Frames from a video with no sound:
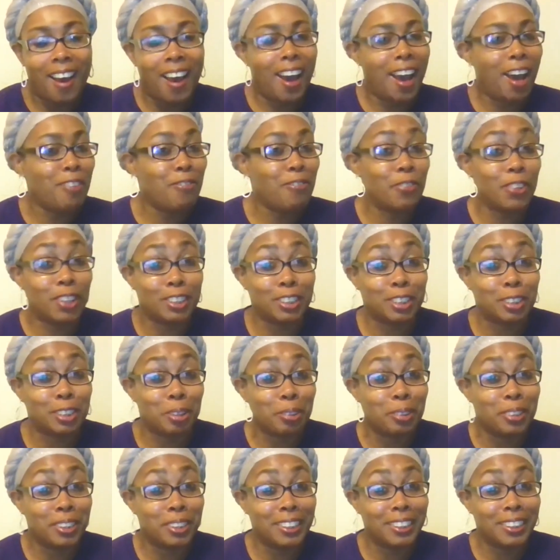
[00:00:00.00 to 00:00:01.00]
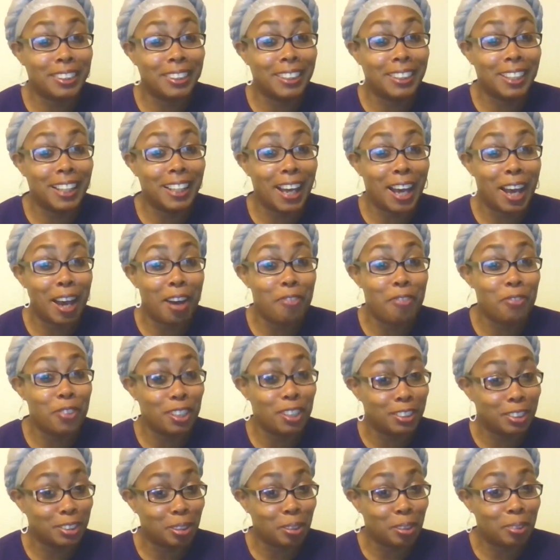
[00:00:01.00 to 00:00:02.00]
I felt so good. I
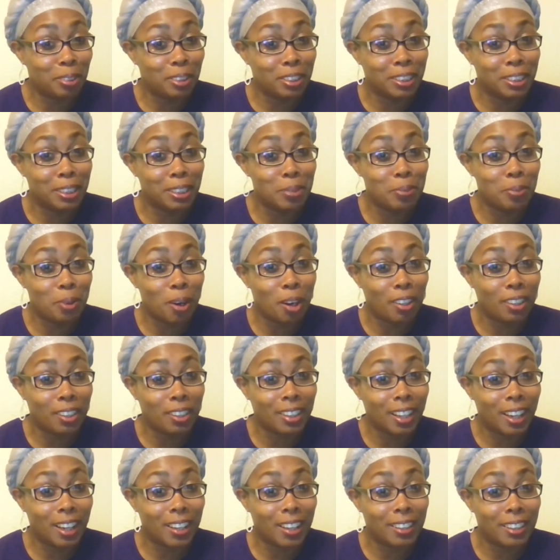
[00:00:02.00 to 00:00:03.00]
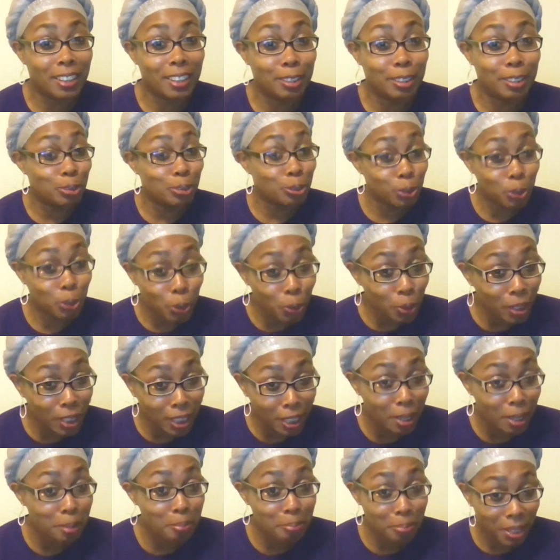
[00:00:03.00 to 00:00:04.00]
felt so good walking out of Do you
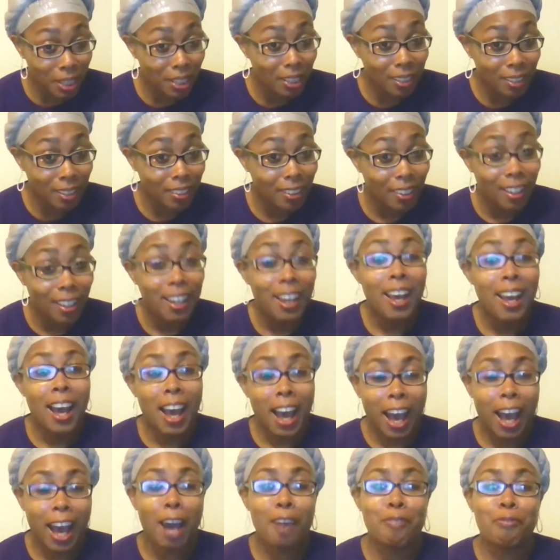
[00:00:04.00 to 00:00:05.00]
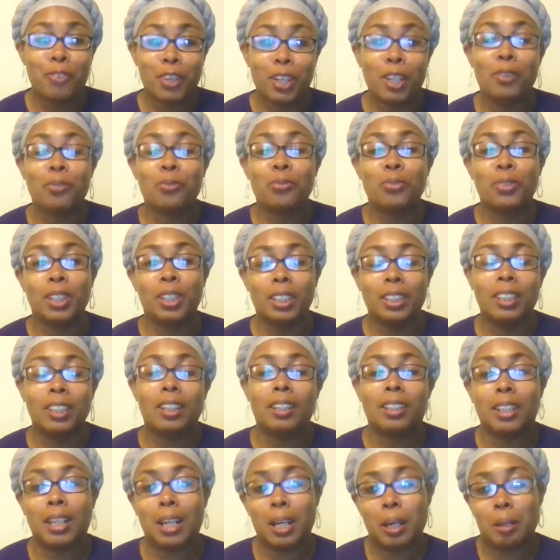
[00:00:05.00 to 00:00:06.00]
hear me? I felt really
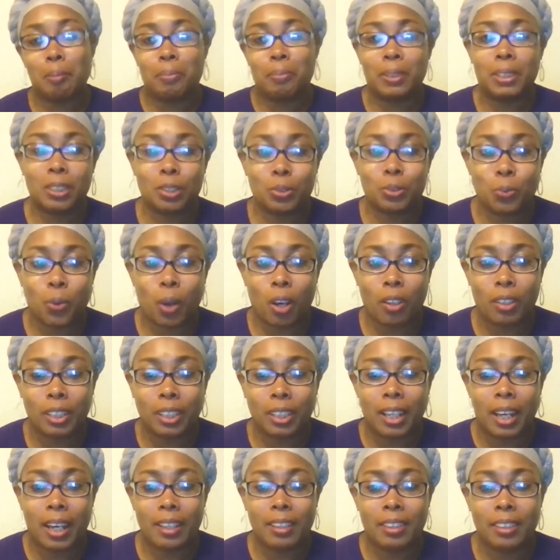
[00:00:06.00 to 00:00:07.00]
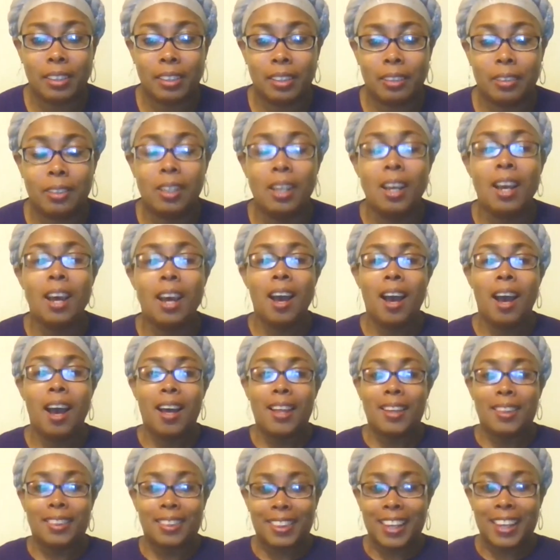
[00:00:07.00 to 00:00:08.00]
accomplished walking out of there.
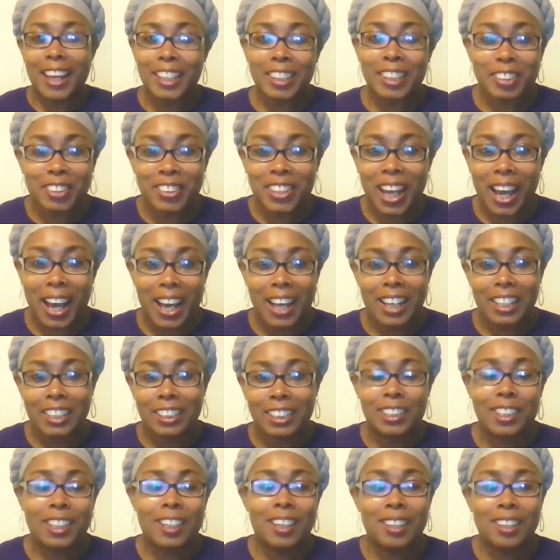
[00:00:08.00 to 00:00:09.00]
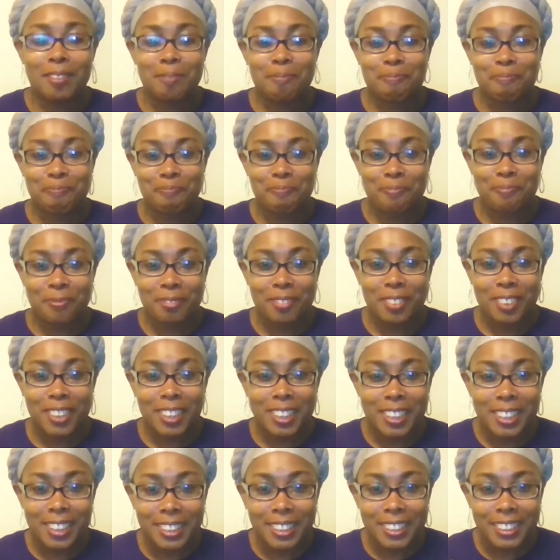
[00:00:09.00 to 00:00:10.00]
Thank you guys.
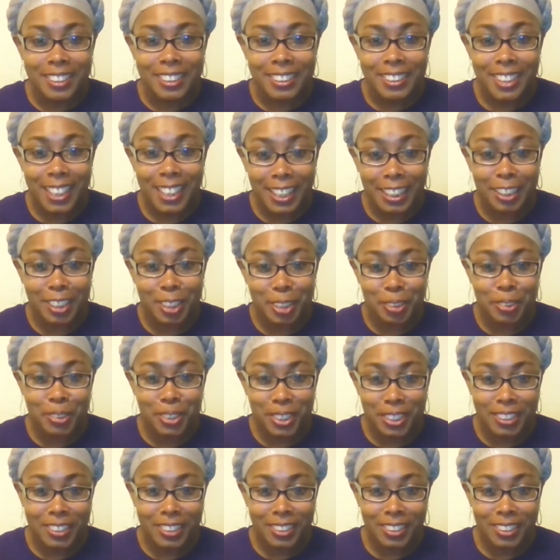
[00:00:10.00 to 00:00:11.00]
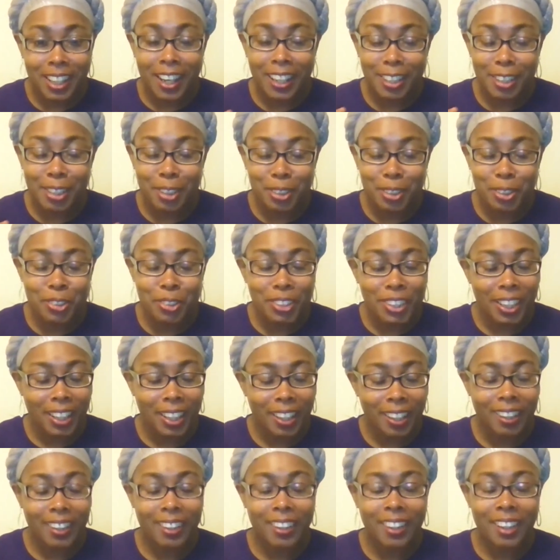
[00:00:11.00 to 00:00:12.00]
Let's do this. I know you
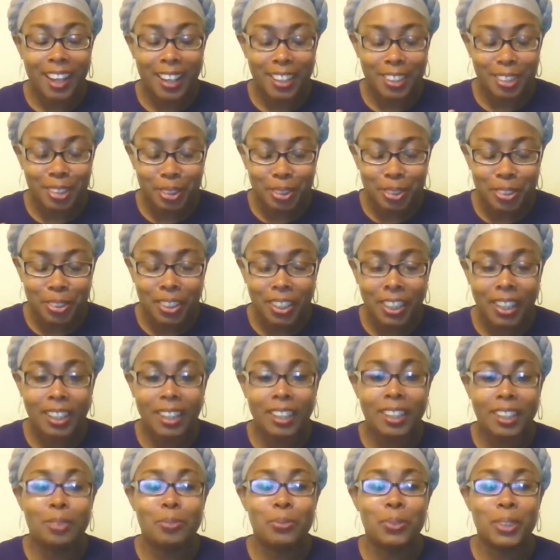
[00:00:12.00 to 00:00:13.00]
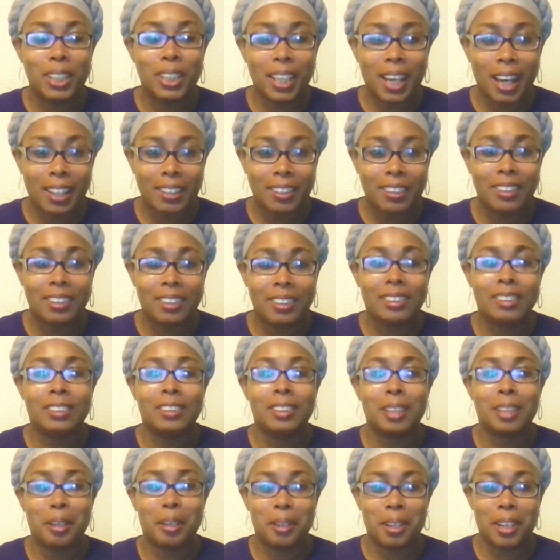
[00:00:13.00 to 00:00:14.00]
can. I know you can. We got this.
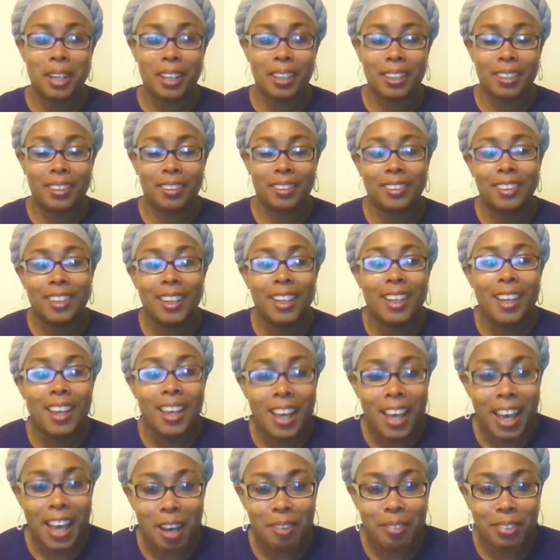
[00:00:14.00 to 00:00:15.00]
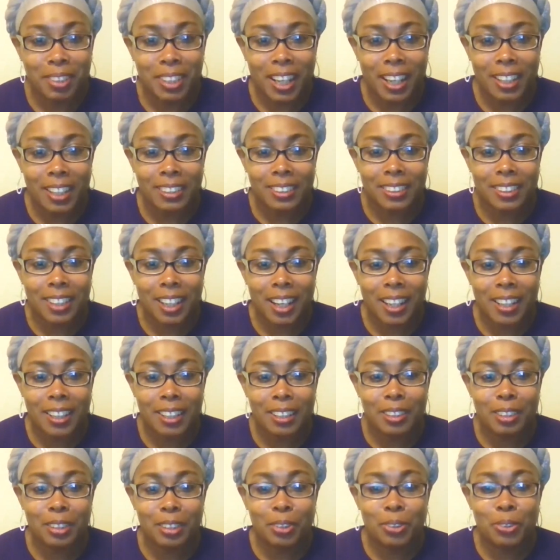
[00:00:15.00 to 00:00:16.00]
All right. Have a nice
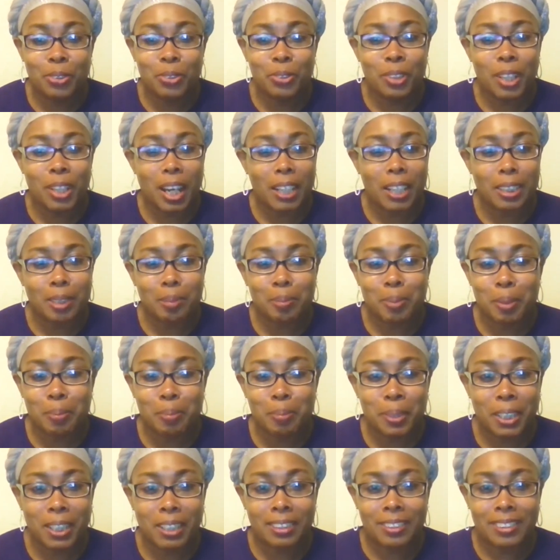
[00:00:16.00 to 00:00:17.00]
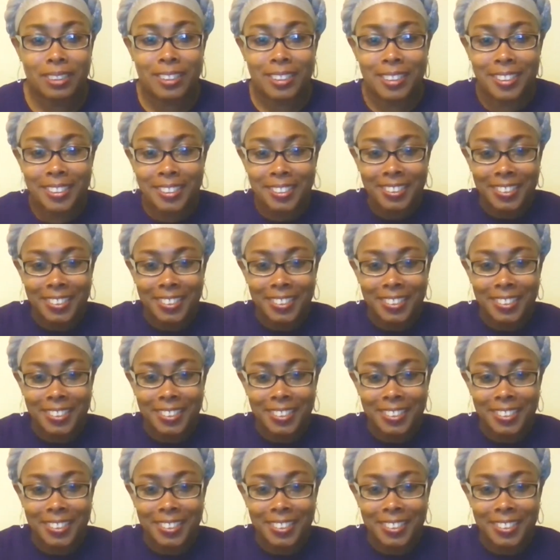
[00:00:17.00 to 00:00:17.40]
night. You guys be blessed.